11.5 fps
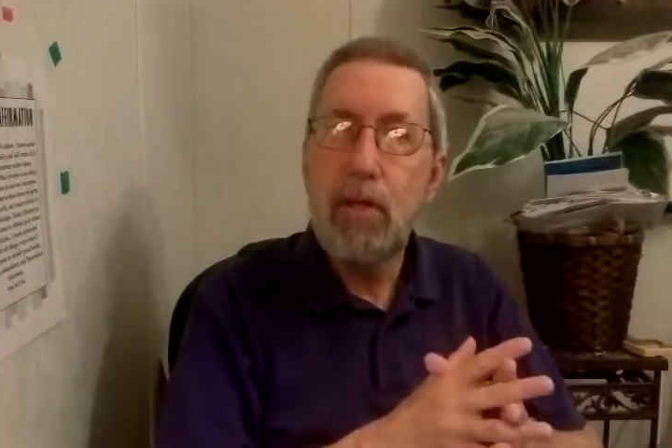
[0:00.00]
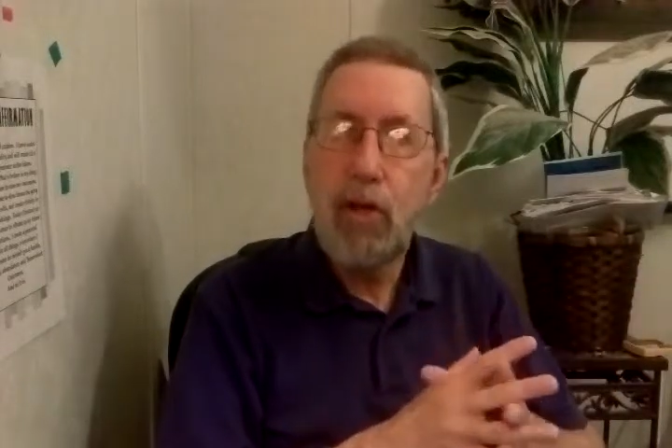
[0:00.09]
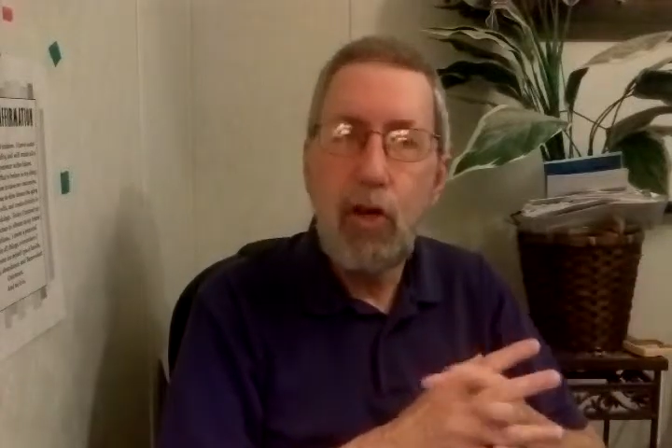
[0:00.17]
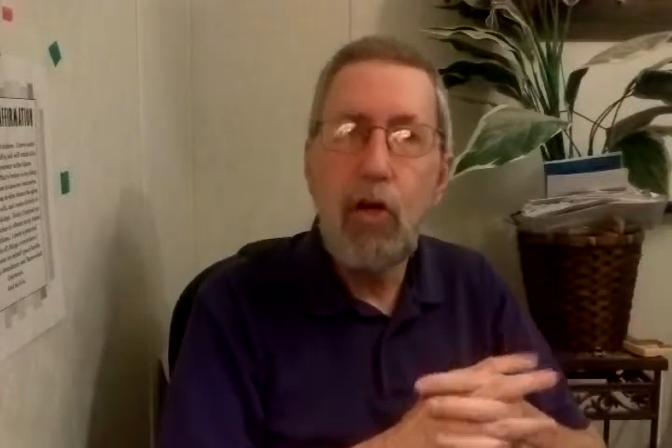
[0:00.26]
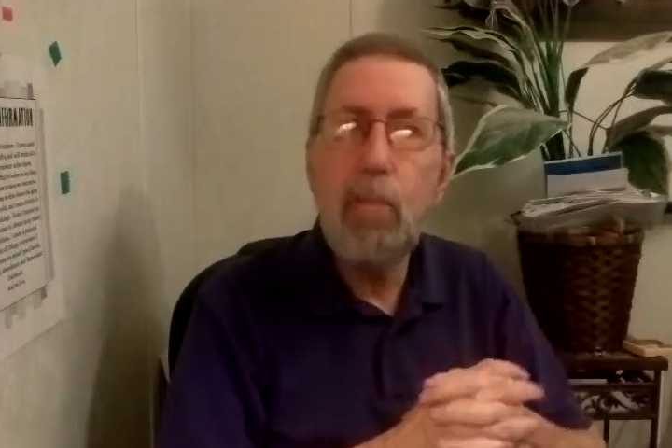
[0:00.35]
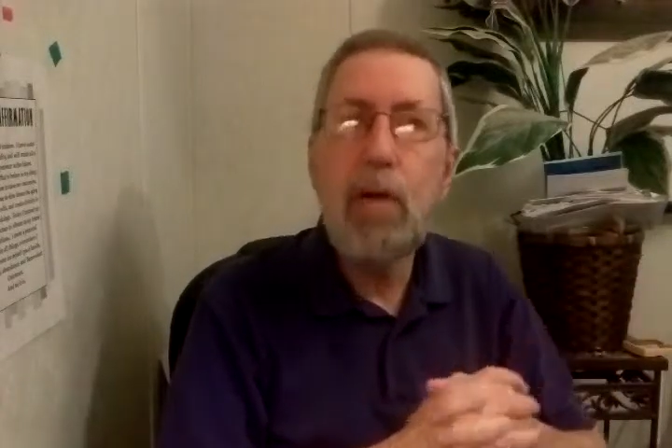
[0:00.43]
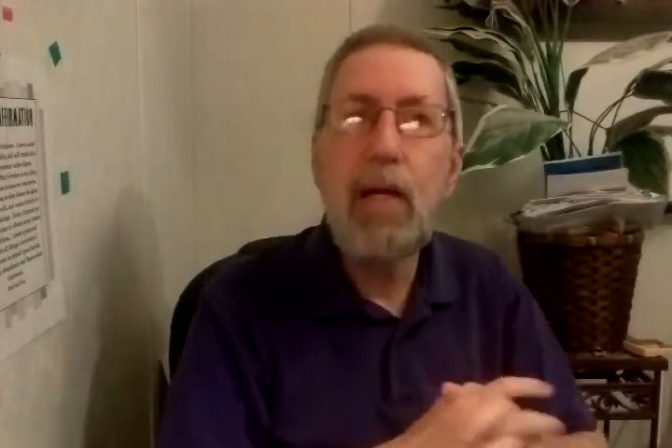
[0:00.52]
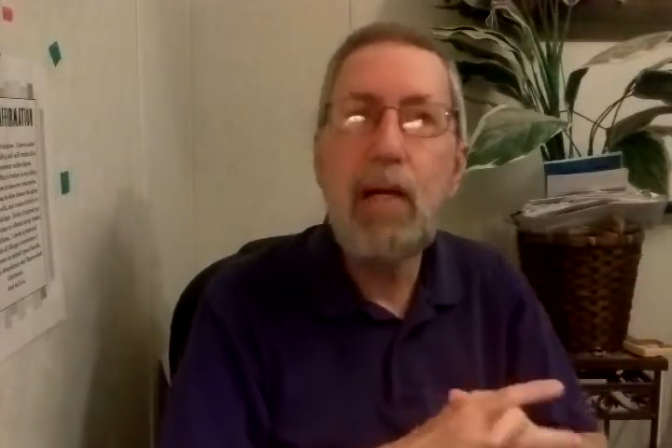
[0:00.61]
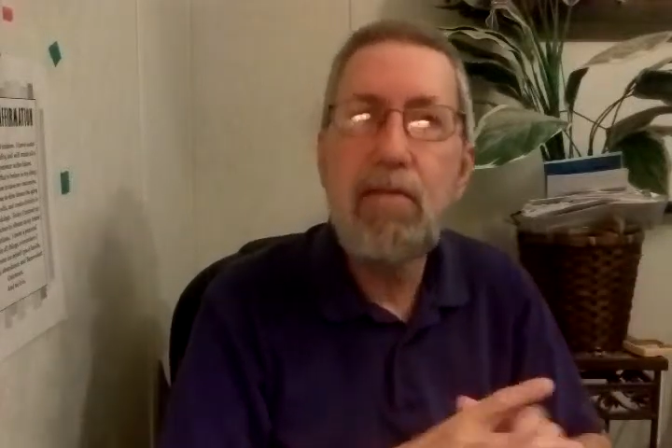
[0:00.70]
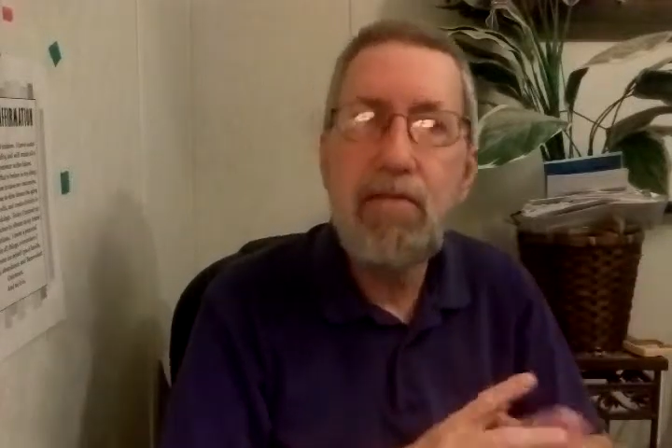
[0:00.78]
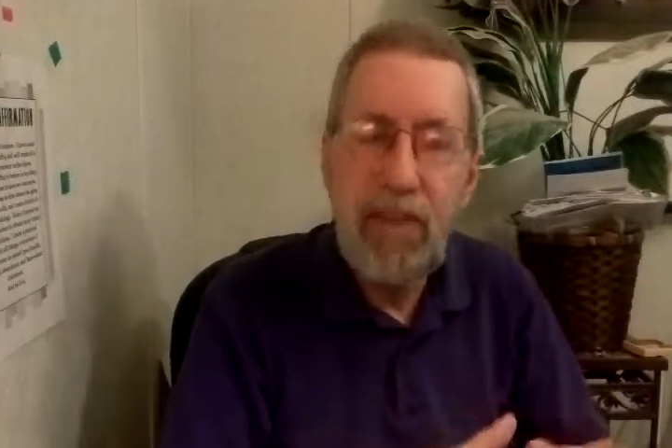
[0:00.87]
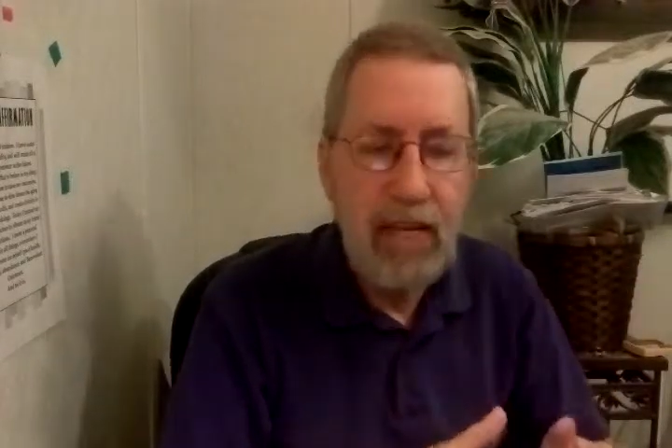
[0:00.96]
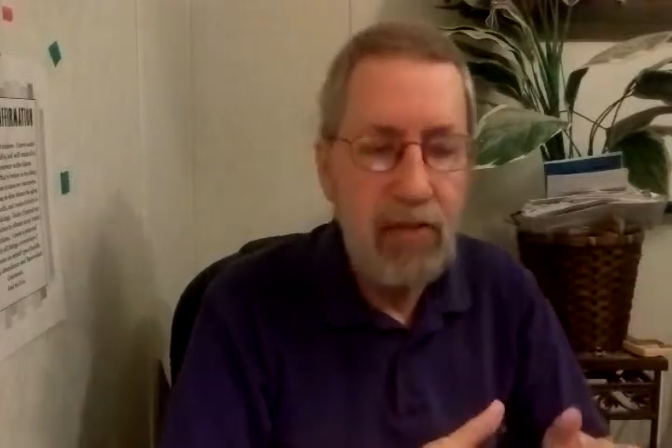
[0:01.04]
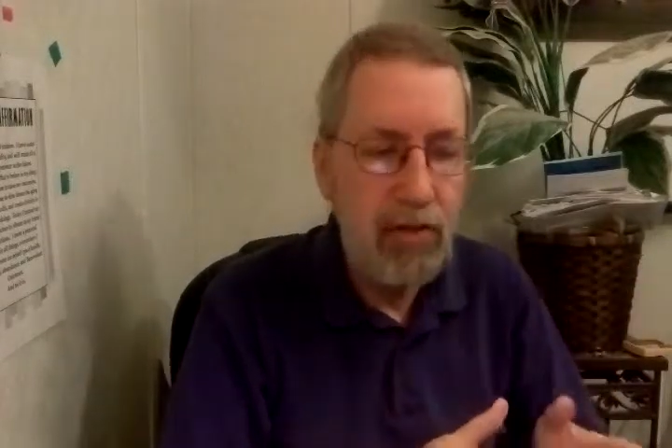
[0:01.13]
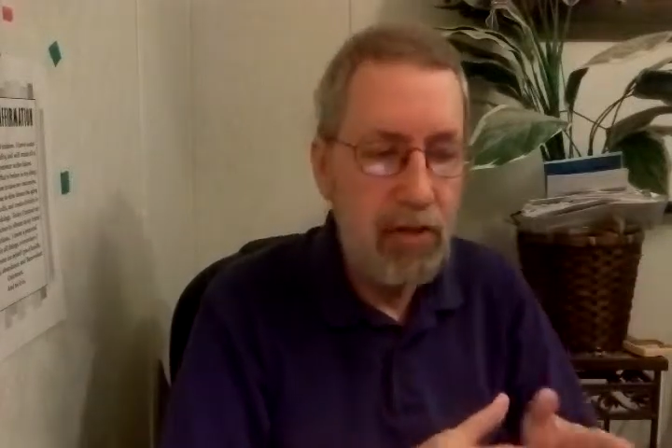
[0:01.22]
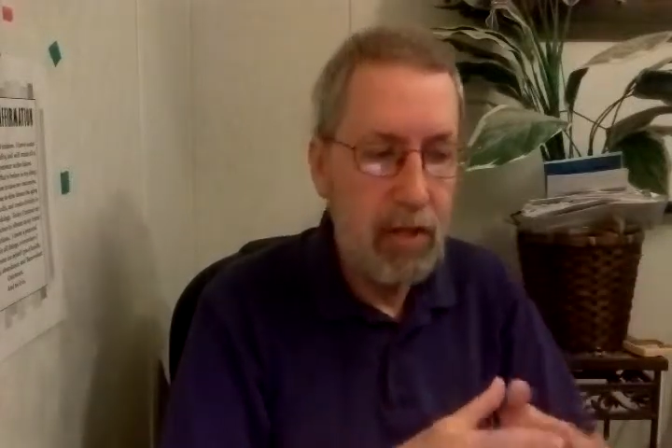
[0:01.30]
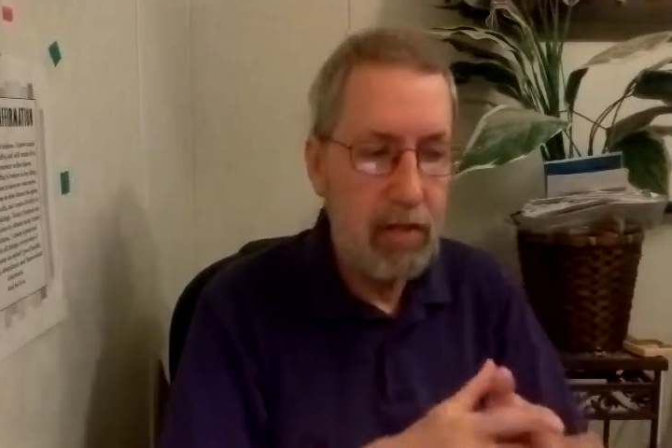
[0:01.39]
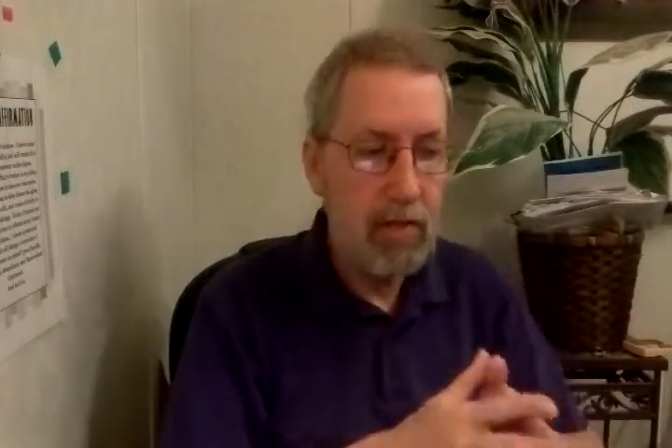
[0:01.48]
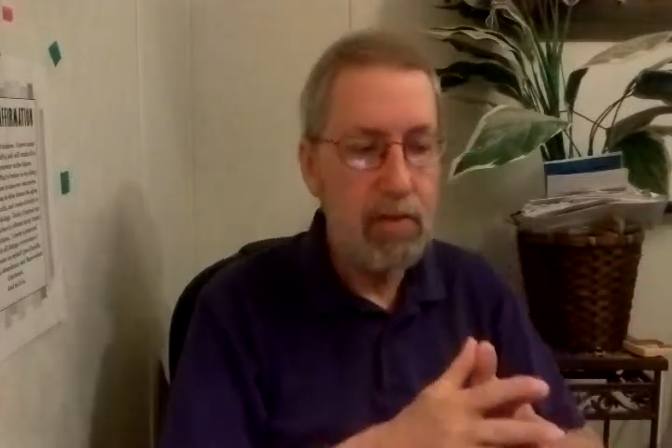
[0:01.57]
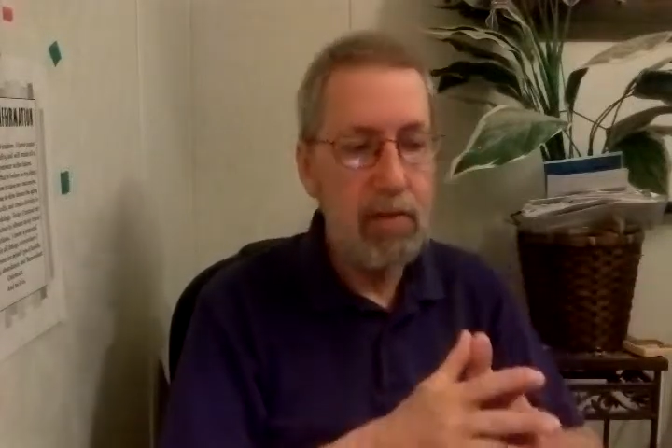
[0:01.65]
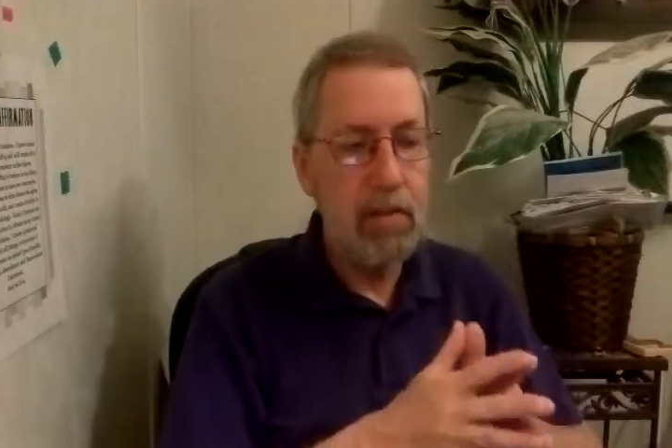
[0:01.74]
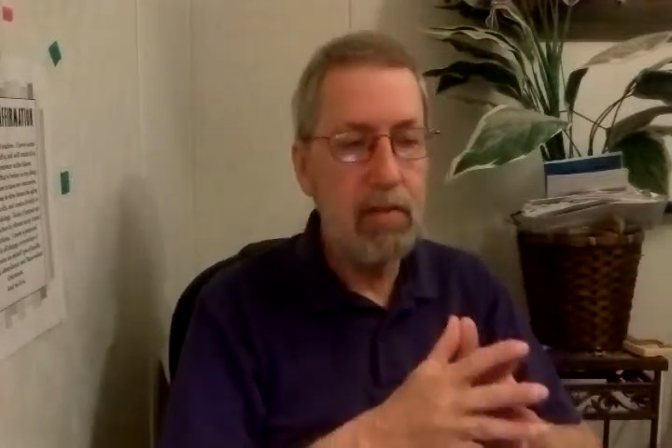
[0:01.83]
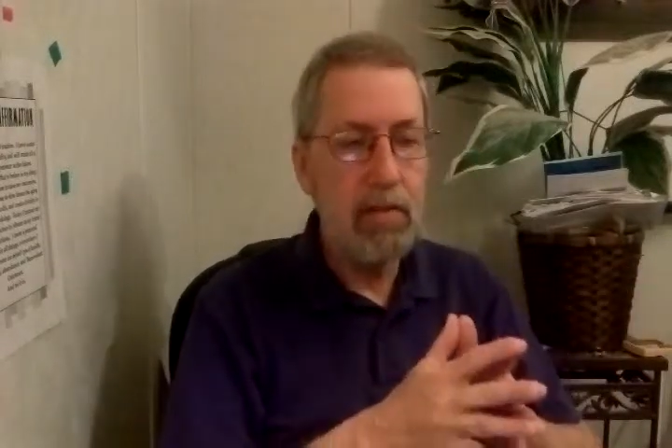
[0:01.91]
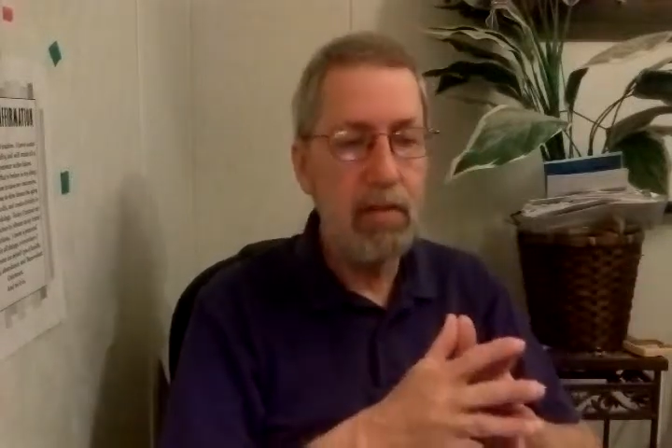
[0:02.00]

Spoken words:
human inventions.